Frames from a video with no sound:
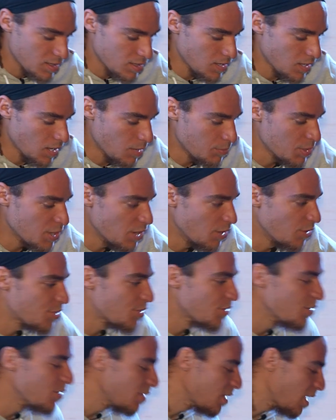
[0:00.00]
gonna go
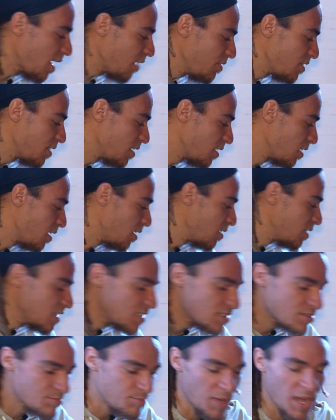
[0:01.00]
through everything though.
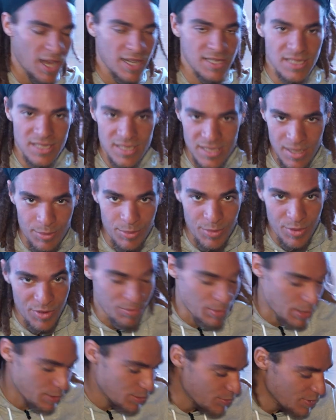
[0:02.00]
These boxes, I'm gonna move
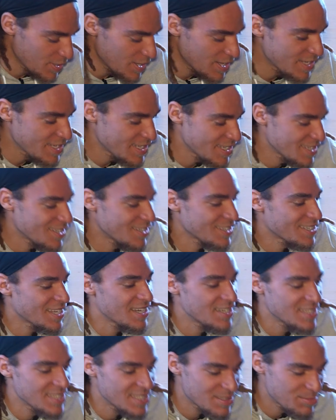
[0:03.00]
them out the way and I'll
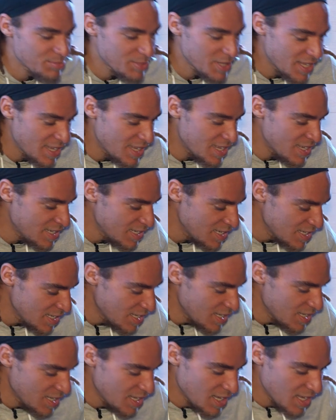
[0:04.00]
kind of explain
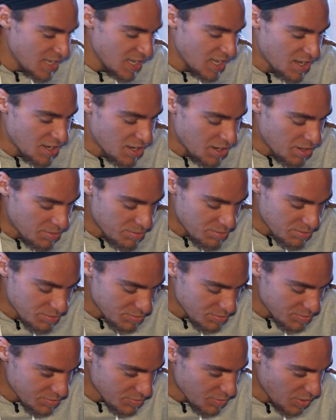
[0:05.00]

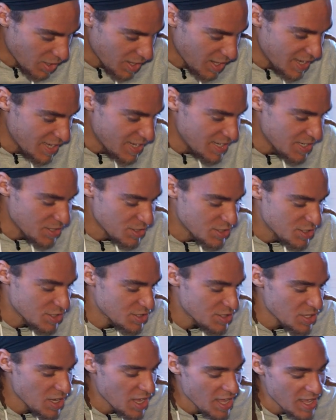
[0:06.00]
what I got in here.
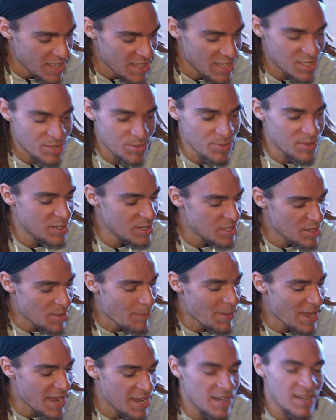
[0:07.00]
Just this one, the
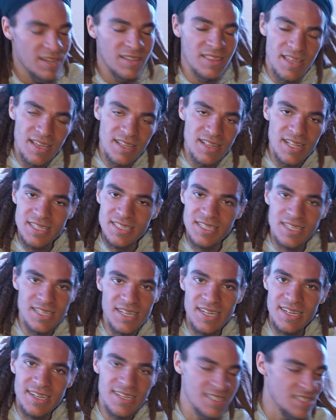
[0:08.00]
main thing that's in
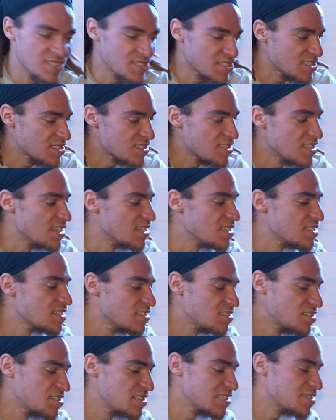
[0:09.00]
here is just this.
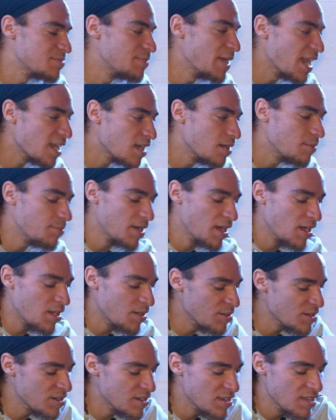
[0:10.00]
This is just backup
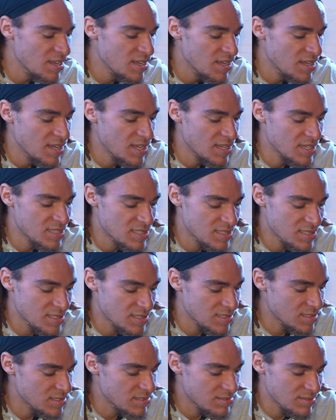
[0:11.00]
power. It's
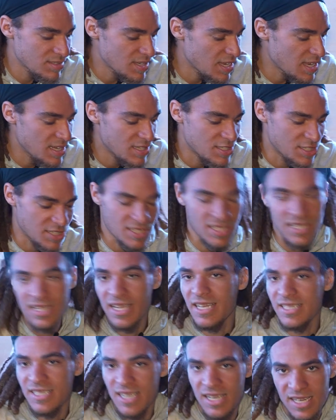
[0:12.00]
just in
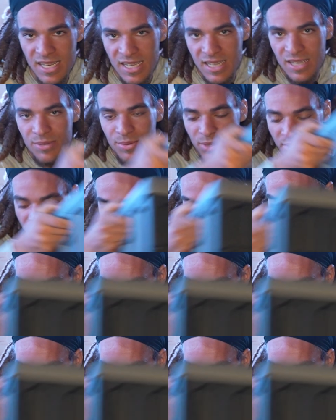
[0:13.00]
case I need it, which